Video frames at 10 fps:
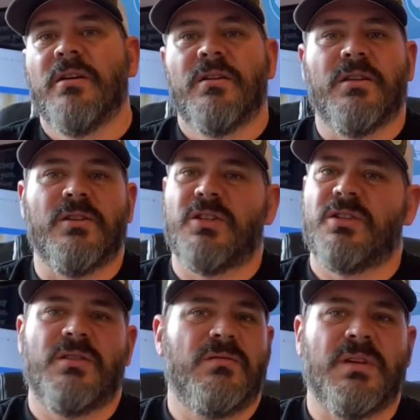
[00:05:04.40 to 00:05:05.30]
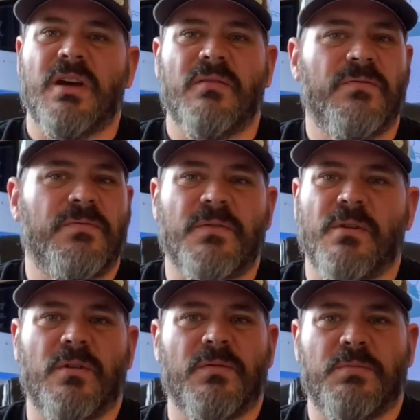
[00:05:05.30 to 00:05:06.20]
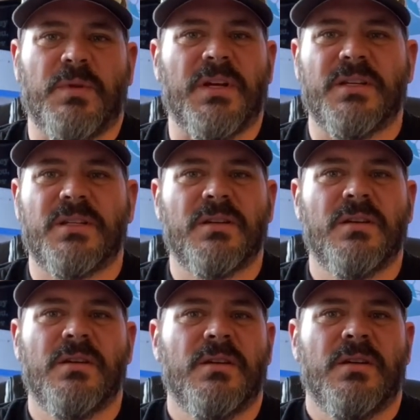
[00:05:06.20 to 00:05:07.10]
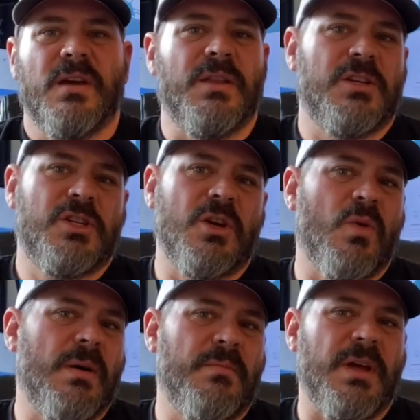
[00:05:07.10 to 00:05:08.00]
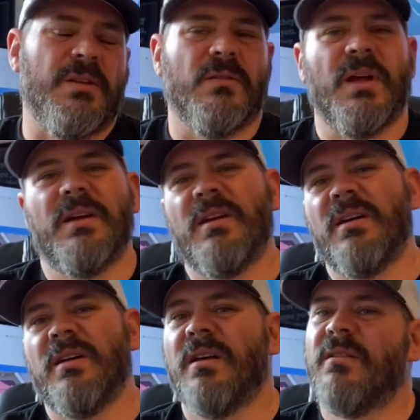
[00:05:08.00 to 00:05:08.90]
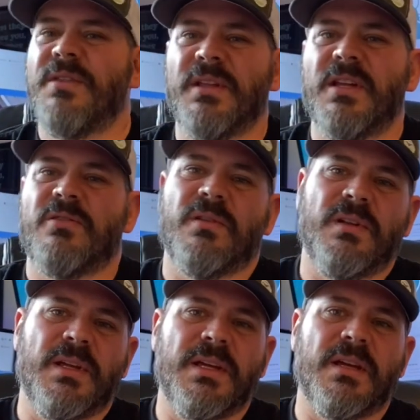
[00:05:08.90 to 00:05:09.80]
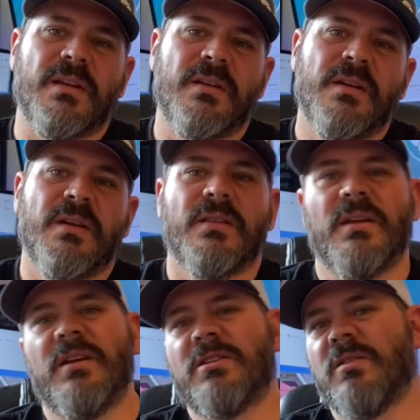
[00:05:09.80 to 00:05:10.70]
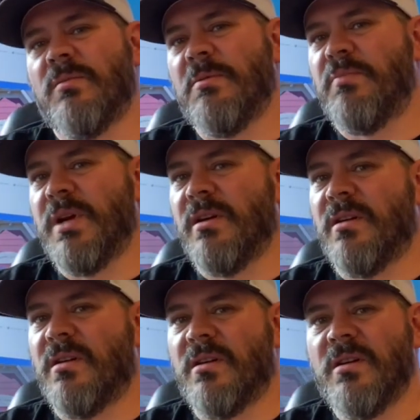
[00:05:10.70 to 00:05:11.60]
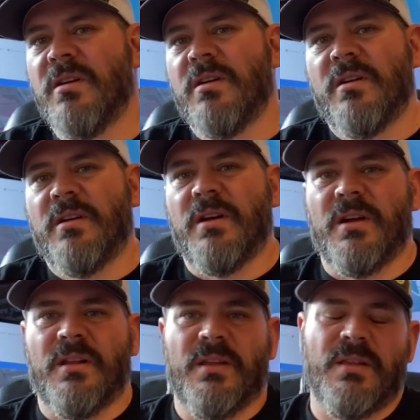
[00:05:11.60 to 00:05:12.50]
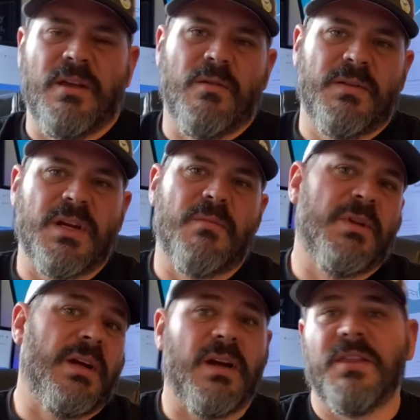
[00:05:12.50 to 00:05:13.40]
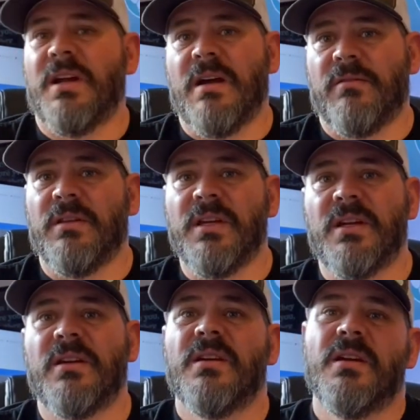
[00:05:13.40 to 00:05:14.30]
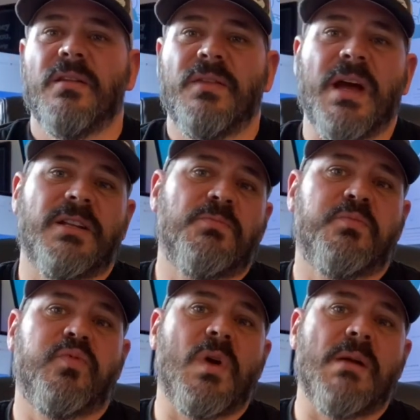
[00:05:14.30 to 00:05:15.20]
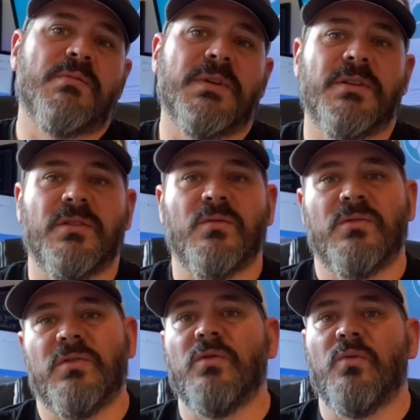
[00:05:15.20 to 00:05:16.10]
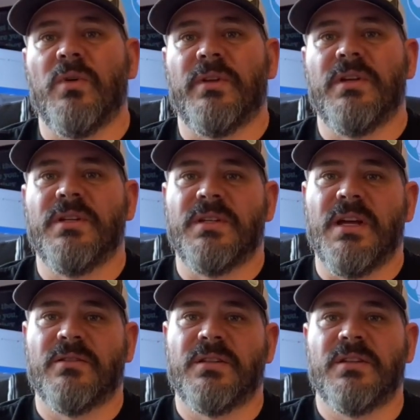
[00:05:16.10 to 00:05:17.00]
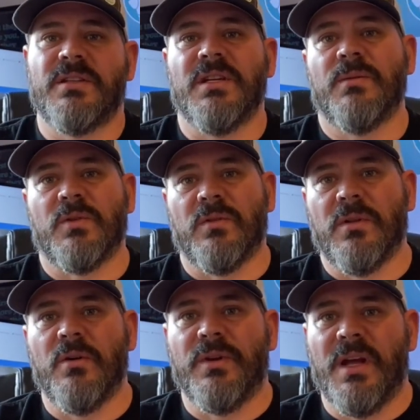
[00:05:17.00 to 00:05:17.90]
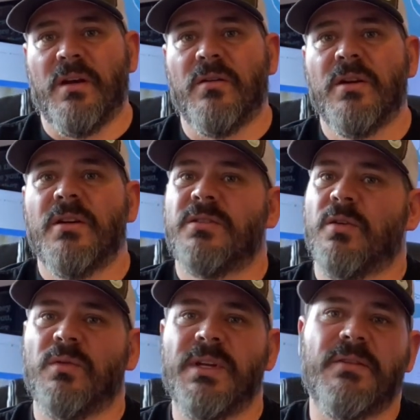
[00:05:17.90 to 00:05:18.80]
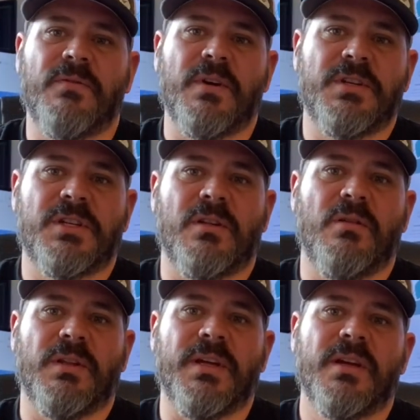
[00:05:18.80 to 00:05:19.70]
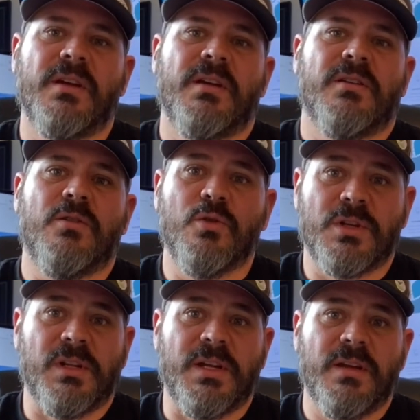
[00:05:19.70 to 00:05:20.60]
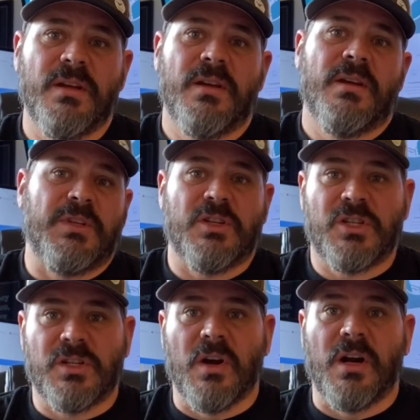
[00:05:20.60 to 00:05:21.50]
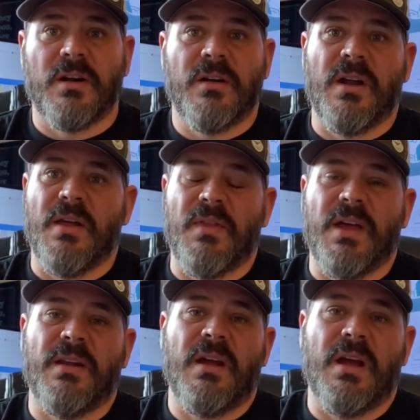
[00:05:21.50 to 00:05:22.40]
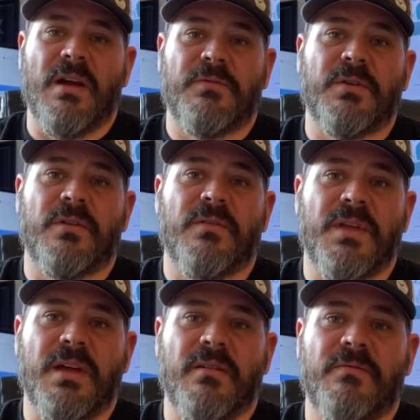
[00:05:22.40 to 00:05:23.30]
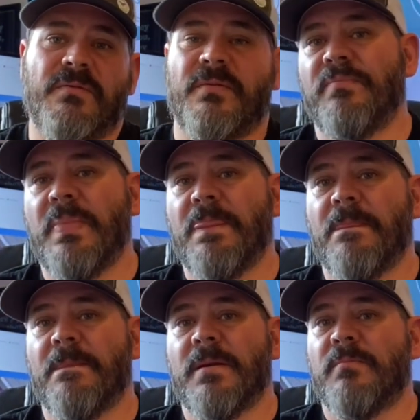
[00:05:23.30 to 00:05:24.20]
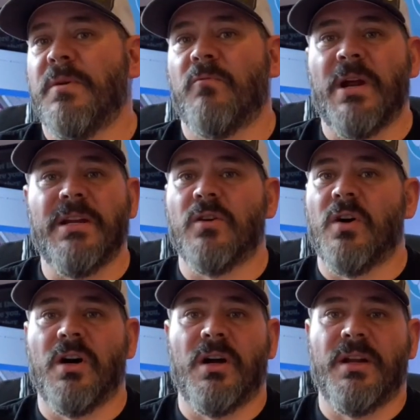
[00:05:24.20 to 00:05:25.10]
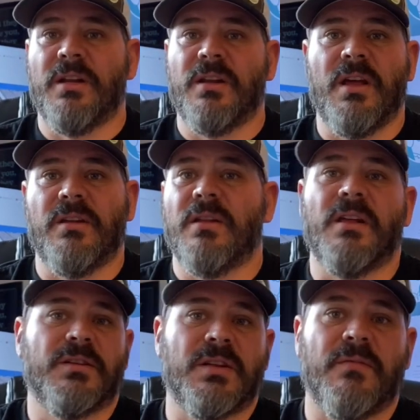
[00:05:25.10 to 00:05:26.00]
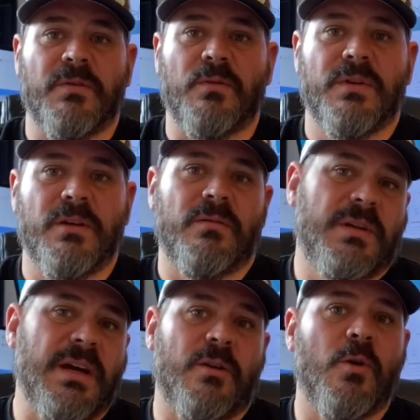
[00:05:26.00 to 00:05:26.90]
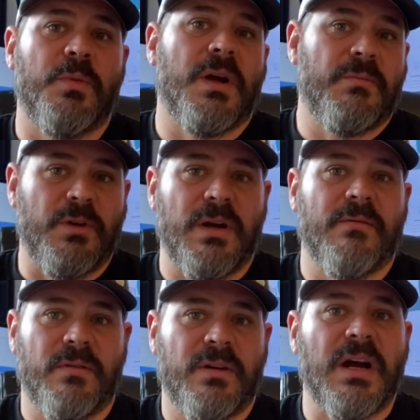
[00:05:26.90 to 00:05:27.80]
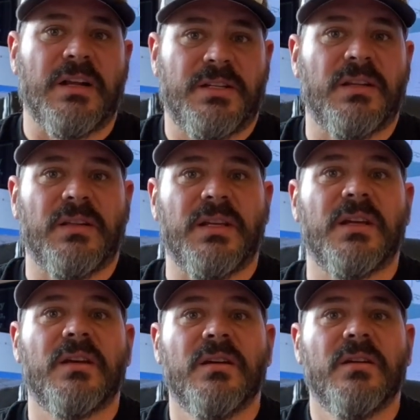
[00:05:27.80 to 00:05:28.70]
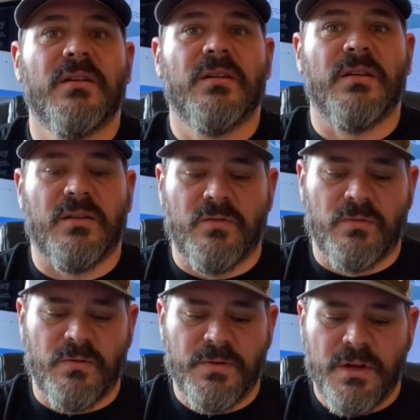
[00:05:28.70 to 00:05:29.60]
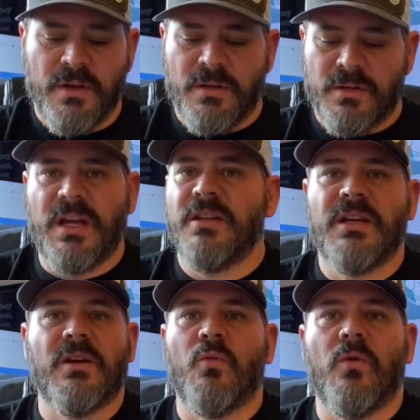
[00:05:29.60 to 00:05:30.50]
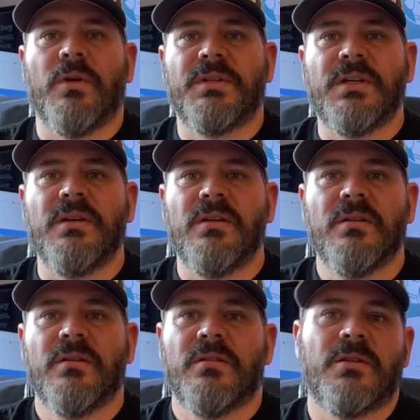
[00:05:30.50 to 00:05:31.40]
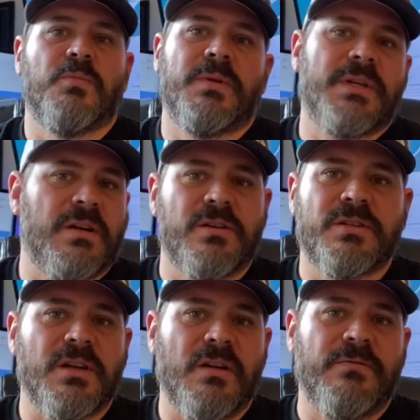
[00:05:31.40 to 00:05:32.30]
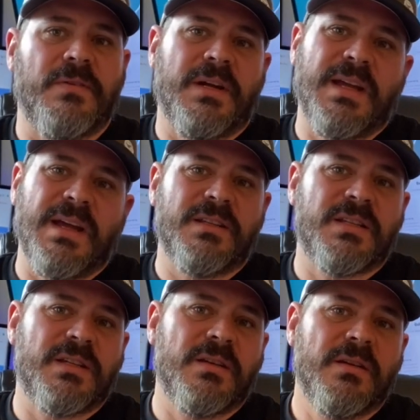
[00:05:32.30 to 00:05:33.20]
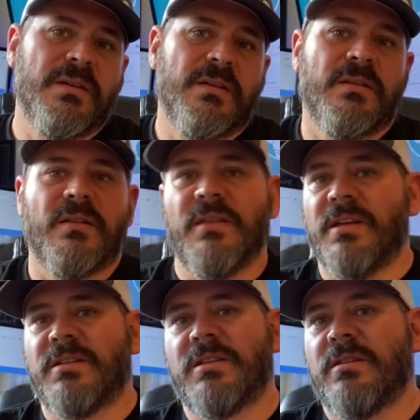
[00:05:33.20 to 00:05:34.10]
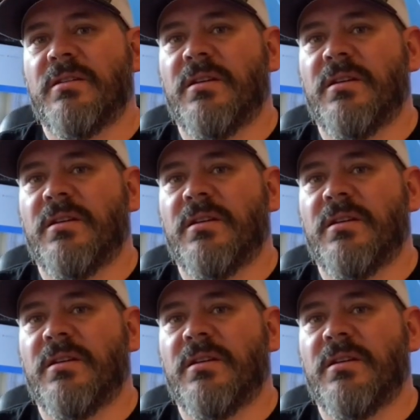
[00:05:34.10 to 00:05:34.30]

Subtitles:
And then just kind of all over the place. And they show up and you're like, I don't think that's really leaking. Then it gets a little bit bigger. And then over time, you're like, I think I have a leak. That's probably due to one of these nails in the seams or a low nail. They'll leak very slowly, usually, to start. And then after they've been rained on and stuff, it'll kind of open up and you'll have a constant leak in your roof. Can you get a warranty to protect yourself against this?